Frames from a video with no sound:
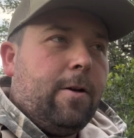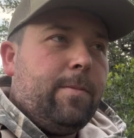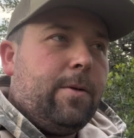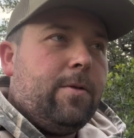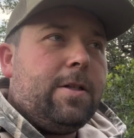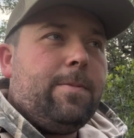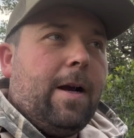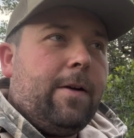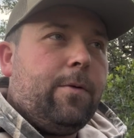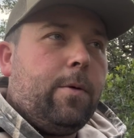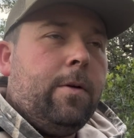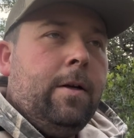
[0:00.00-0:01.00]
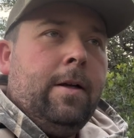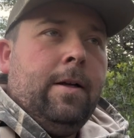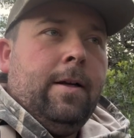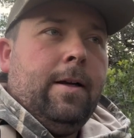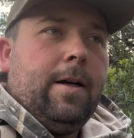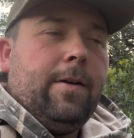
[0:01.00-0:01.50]
be respectful
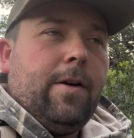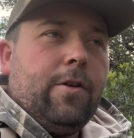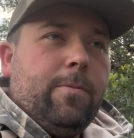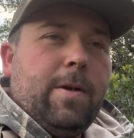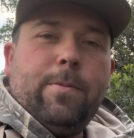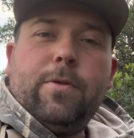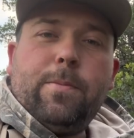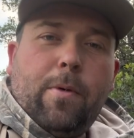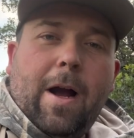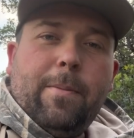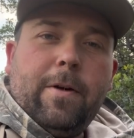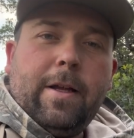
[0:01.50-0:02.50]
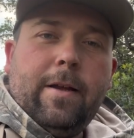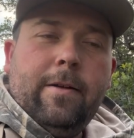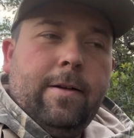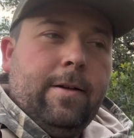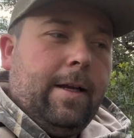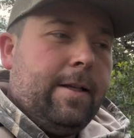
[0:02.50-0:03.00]
of other people's property.
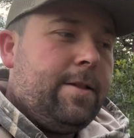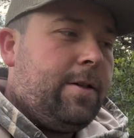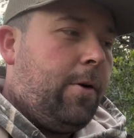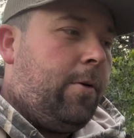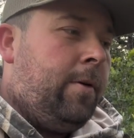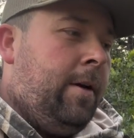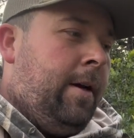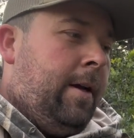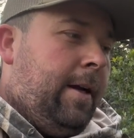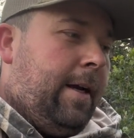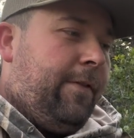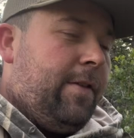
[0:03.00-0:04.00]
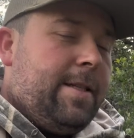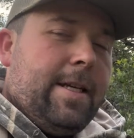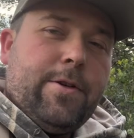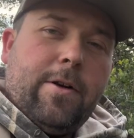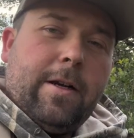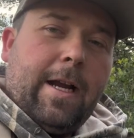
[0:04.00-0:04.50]
And so if you see
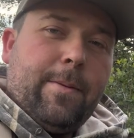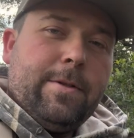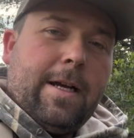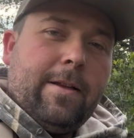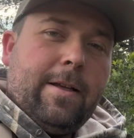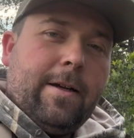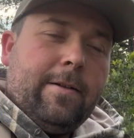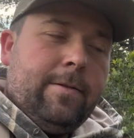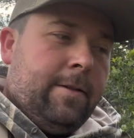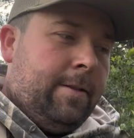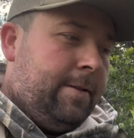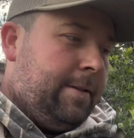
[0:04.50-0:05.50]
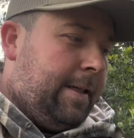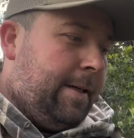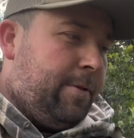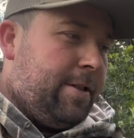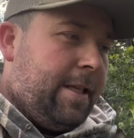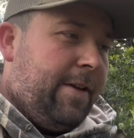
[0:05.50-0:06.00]
trail cameras out there,
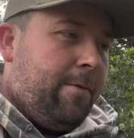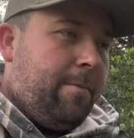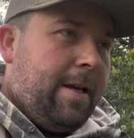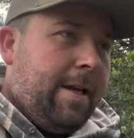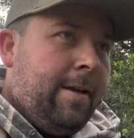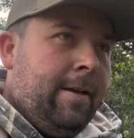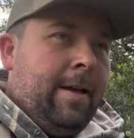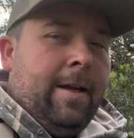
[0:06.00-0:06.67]
just leave them be.